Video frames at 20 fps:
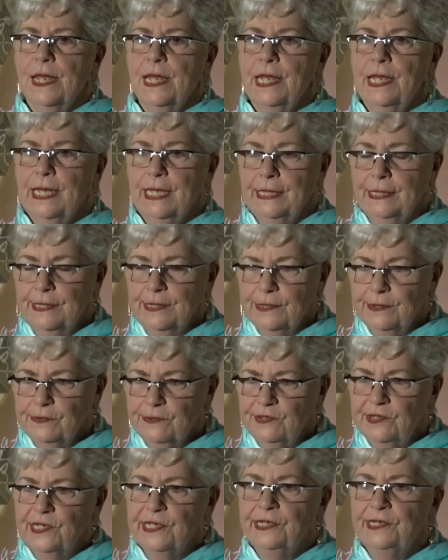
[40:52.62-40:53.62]
and
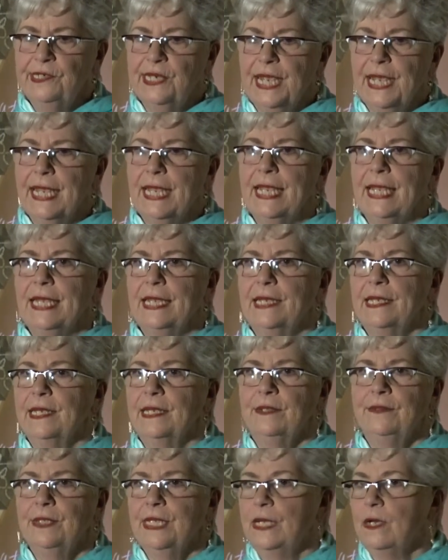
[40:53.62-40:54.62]
today
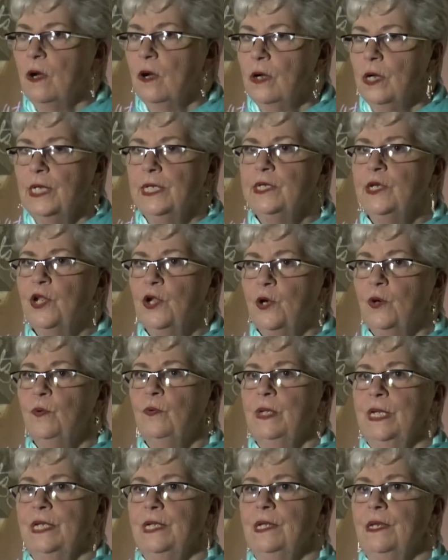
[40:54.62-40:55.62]
in the
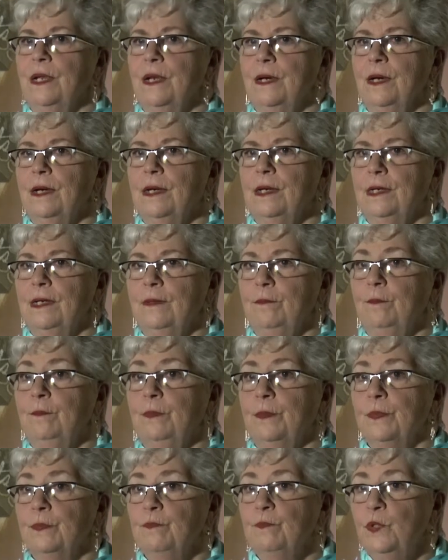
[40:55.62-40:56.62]
ongoing um,
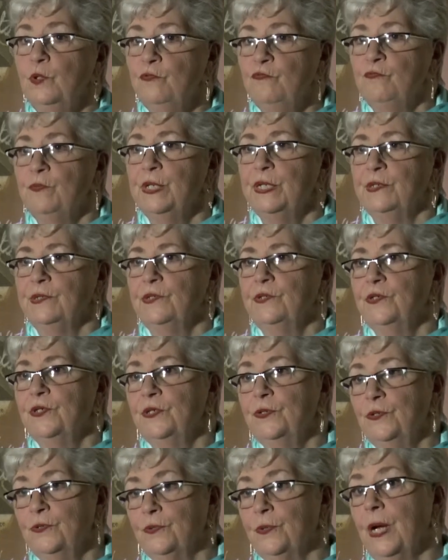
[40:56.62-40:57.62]
movement
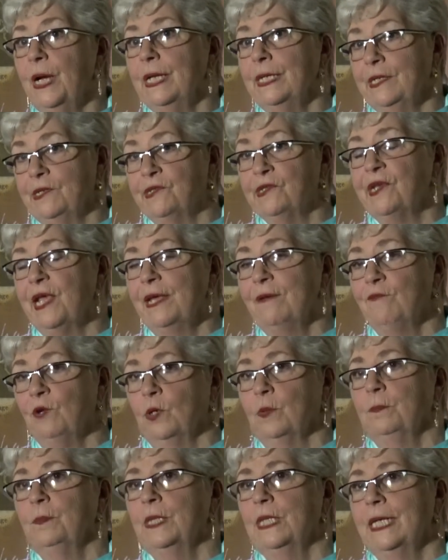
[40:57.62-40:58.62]
to try to save
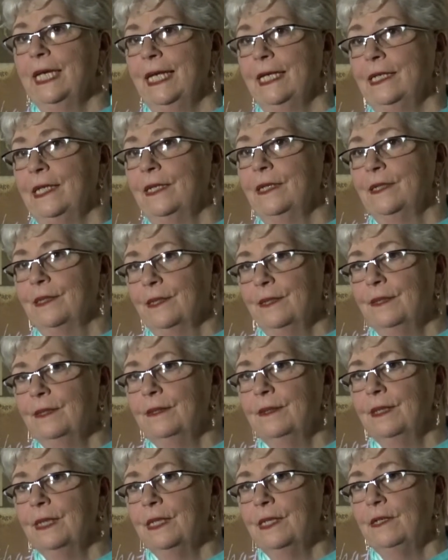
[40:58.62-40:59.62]
our planet
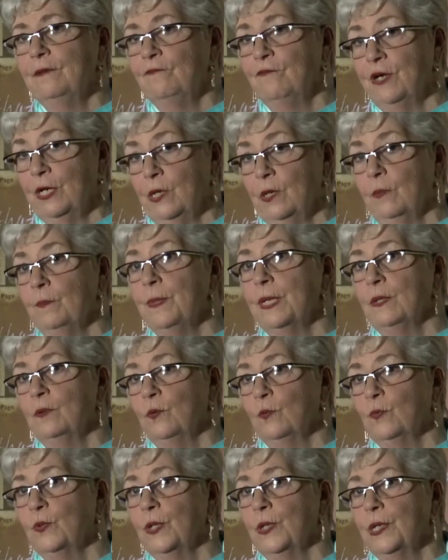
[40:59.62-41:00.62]
and
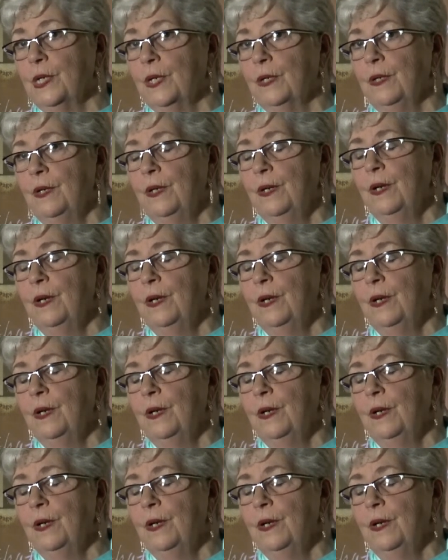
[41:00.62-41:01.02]
environmental work.